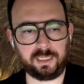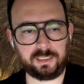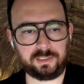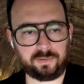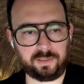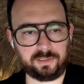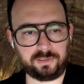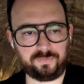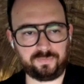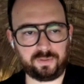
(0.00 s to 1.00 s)
and so on and
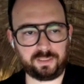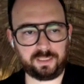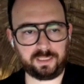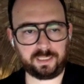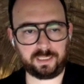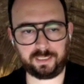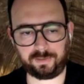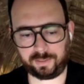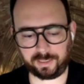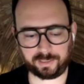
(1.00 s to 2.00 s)
so forth. And
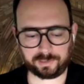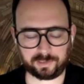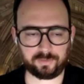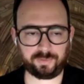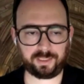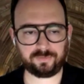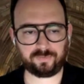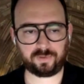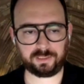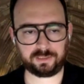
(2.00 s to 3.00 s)
you can get into the weeds of
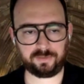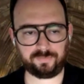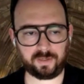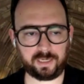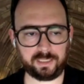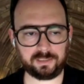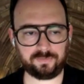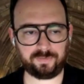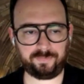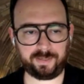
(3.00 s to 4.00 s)
all these different kinds
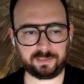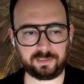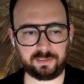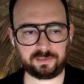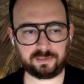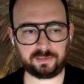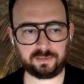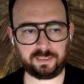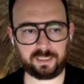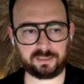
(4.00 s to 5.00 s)
of advanced statistical
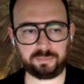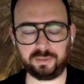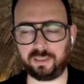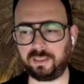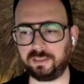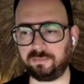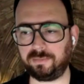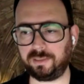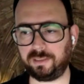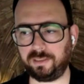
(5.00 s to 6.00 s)
tests, but
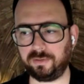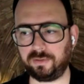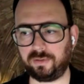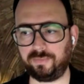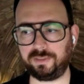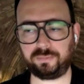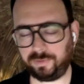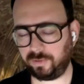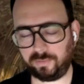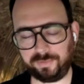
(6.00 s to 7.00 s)
ultimately you're
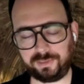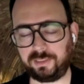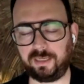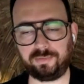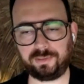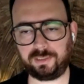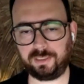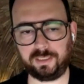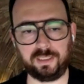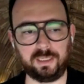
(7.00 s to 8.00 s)
always
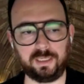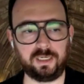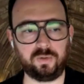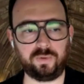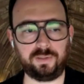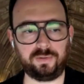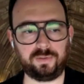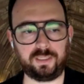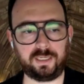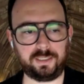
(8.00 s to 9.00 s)
establishing whether or
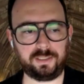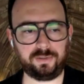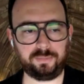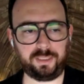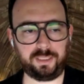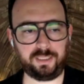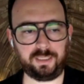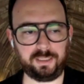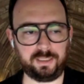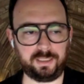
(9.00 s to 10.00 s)
not your
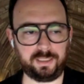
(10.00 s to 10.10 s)
P